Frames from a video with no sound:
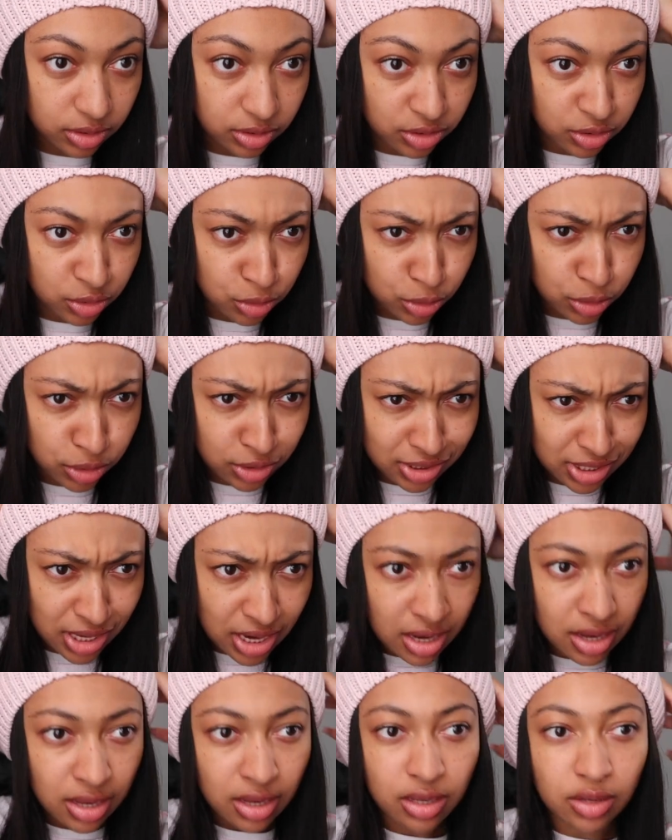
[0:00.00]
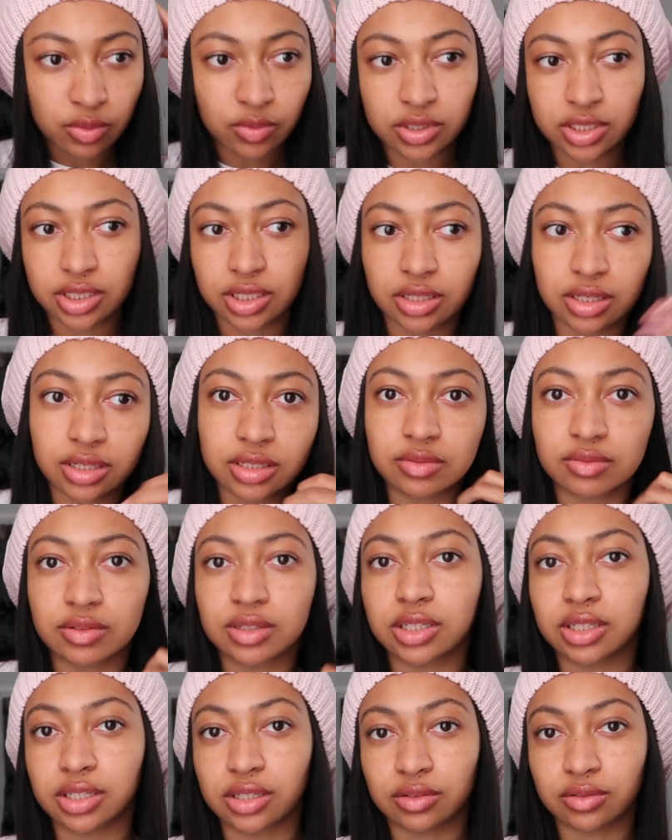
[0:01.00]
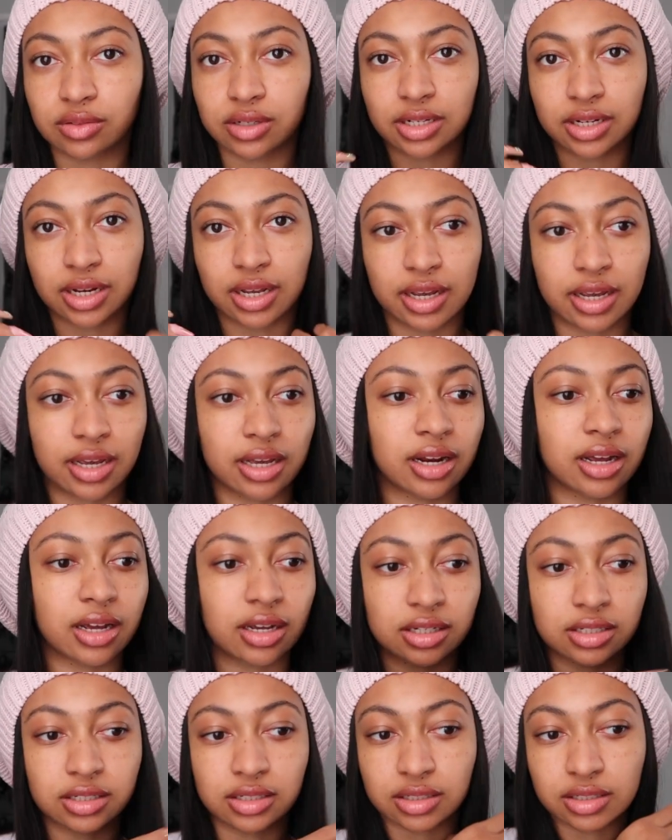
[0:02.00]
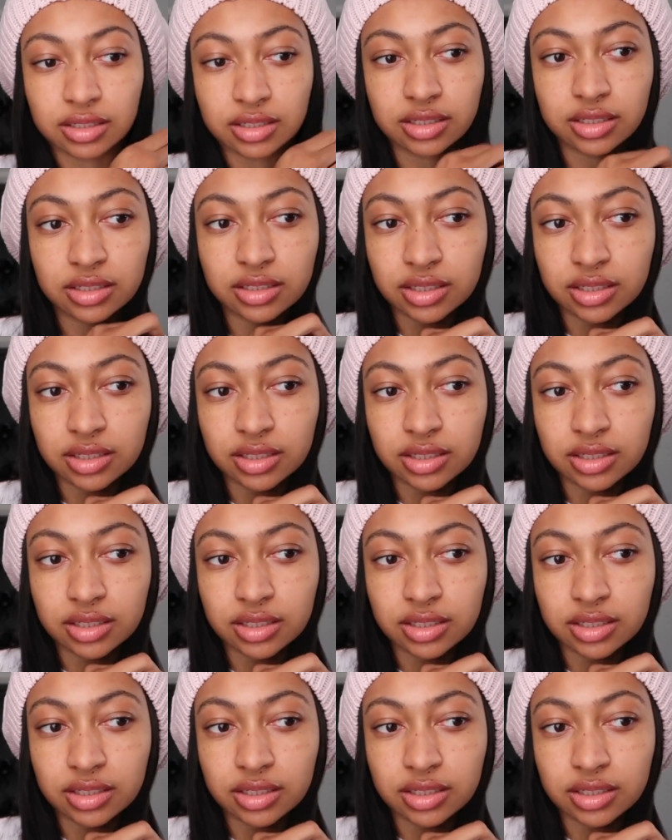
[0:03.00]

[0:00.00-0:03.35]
to the stores, which it looks really cute in the hat actually.